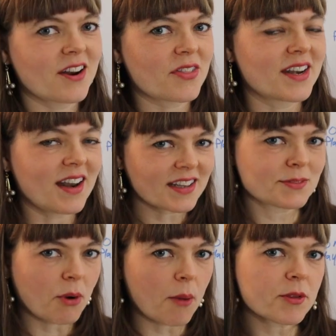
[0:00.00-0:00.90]
Now the
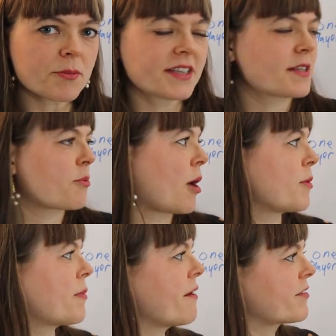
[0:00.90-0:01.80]
next problem is the
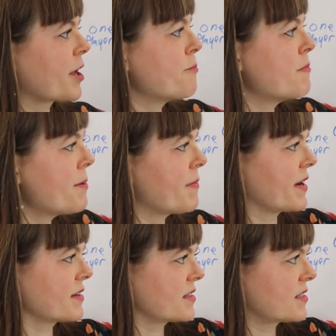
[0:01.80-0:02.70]
problem of
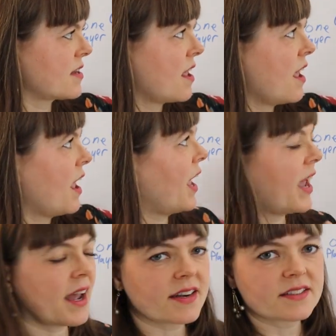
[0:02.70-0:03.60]
commitment.
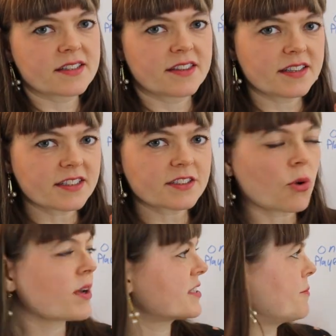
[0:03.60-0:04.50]
And this is
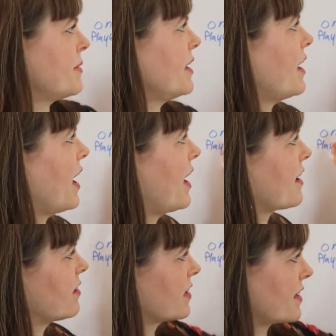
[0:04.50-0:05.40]
going to be a
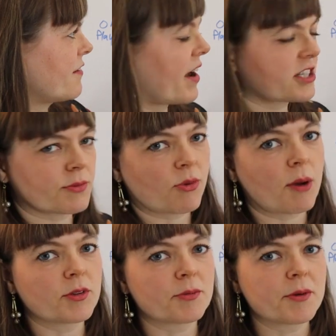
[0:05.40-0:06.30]
collective action
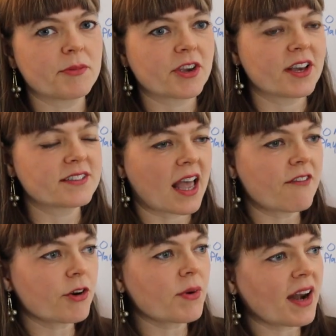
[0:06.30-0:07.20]
problem because
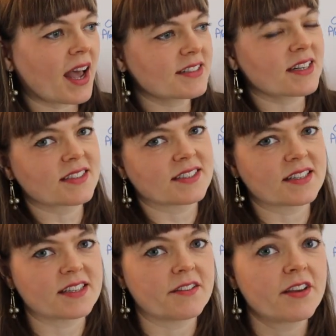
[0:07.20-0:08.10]
everyone has an
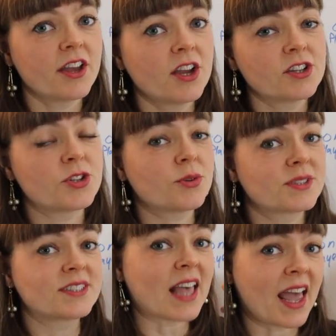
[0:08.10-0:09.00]
incentive to
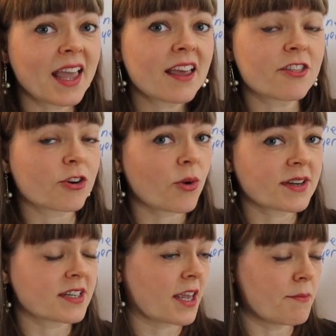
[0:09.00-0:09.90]
say they're
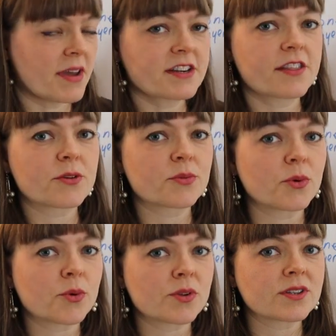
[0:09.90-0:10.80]
going to commit to the
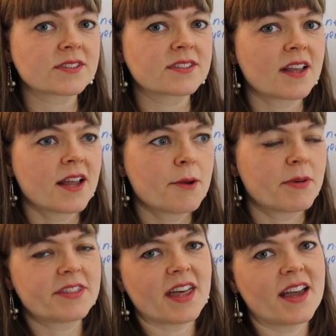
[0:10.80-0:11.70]
rules,
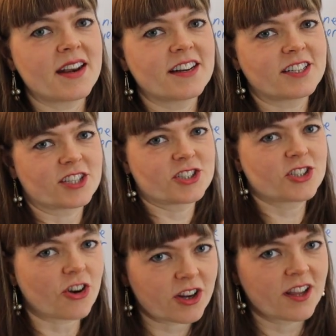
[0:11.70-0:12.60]
but then to
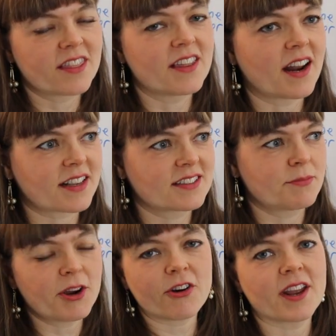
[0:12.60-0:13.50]
shirk the
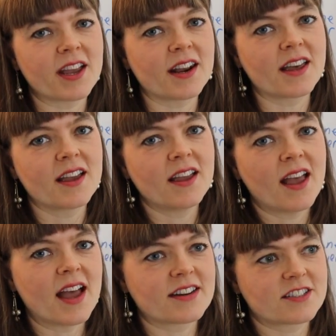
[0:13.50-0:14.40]
next period
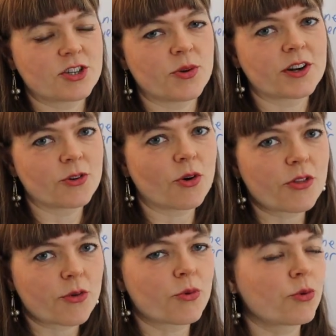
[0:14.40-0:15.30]
and to ignore
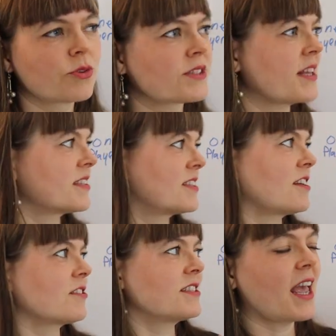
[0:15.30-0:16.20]
the rules and
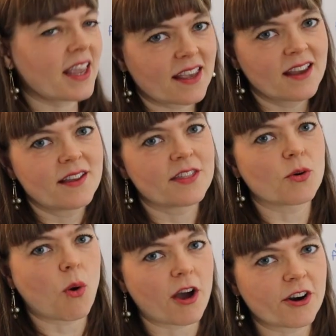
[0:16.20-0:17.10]
still take
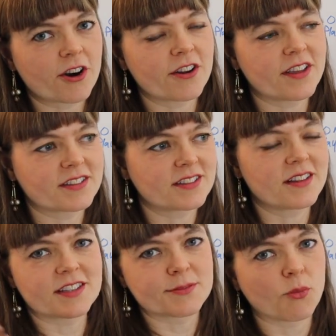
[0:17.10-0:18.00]
the water that's
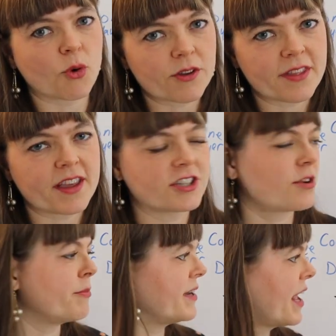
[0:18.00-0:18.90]
that's more than they
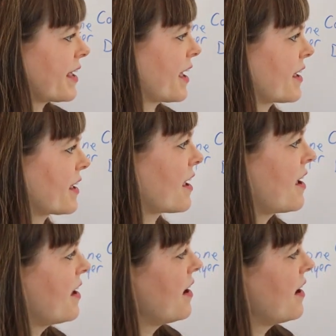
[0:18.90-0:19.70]
should be taking.